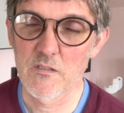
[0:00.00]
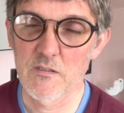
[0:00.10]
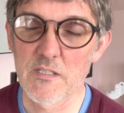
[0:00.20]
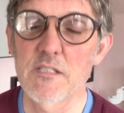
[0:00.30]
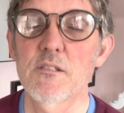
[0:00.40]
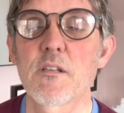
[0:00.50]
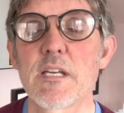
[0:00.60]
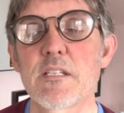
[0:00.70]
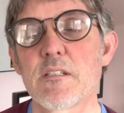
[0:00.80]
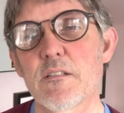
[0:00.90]
Let's
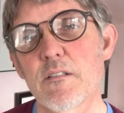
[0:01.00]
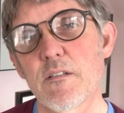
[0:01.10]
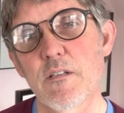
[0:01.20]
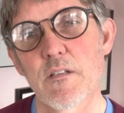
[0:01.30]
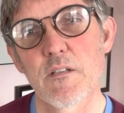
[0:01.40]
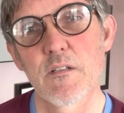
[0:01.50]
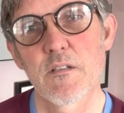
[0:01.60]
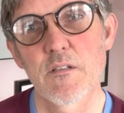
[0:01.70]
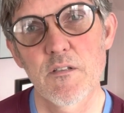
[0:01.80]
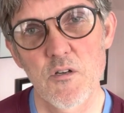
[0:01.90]
let
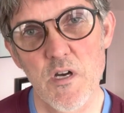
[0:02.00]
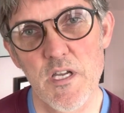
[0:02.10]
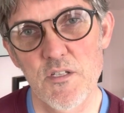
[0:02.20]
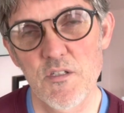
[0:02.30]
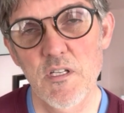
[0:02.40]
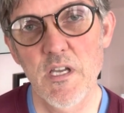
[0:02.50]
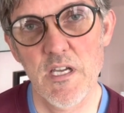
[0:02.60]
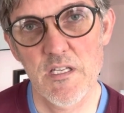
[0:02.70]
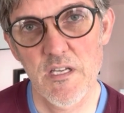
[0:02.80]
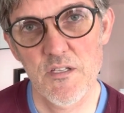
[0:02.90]
the Christ
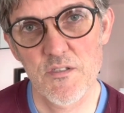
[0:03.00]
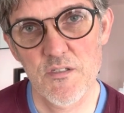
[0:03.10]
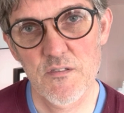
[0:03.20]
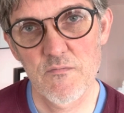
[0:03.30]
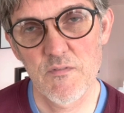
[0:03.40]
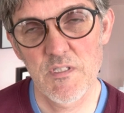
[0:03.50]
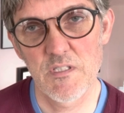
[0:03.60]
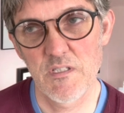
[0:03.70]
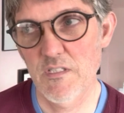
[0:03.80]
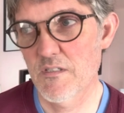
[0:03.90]
guide us
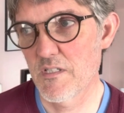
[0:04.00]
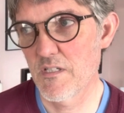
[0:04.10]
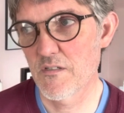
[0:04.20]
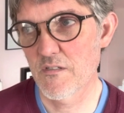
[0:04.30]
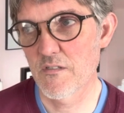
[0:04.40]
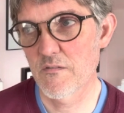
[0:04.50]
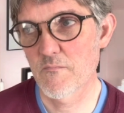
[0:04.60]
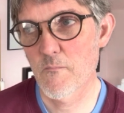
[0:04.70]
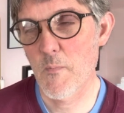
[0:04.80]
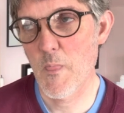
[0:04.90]
in this season,
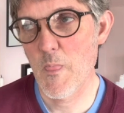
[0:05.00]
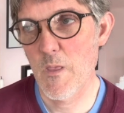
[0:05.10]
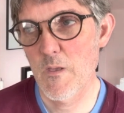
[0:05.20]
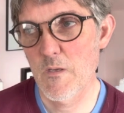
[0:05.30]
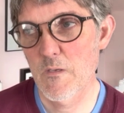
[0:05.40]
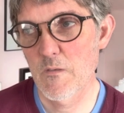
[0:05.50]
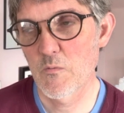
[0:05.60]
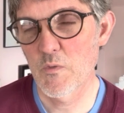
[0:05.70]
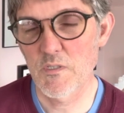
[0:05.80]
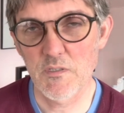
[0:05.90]

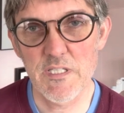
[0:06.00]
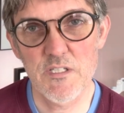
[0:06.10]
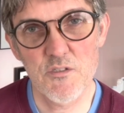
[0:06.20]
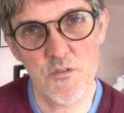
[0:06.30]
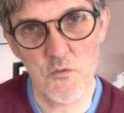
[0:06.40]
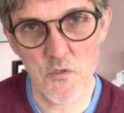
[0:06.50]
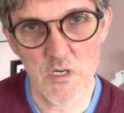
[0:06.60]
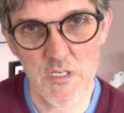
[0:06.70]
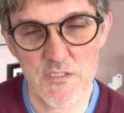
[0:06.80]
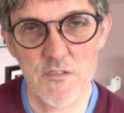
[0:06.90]
which leads to the
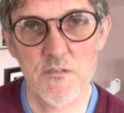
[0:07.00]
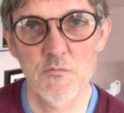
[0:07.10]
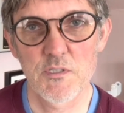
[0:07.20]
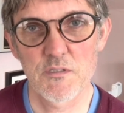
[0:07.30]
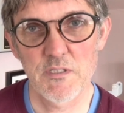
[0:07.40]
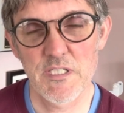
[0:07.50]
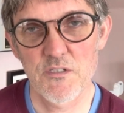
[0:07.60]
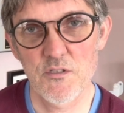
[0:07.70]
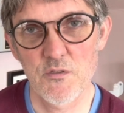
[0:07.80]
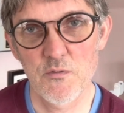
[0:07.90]
cross, which
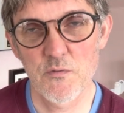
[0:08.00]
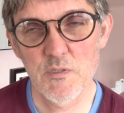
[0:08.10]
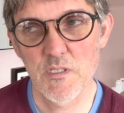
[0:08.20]
leads to